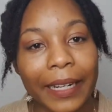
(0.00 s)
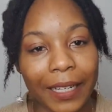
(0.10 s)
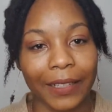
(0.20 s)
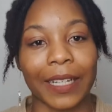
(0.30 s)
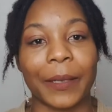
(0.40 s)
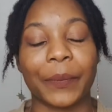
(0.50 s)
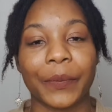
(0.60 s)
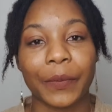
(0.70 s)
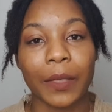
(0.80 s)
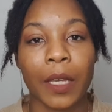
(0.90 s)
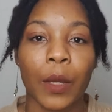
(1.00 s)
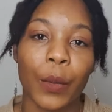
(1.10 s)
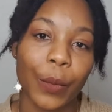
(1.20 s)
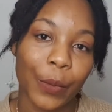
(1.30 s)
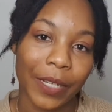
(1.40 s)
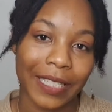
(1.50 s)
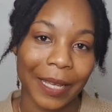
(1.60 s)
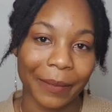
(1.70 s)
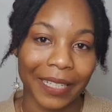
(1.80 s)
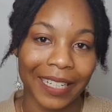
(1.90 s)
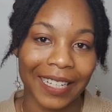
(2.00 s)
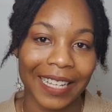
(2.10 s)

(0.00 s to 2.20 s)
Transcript: Okay, what is happening?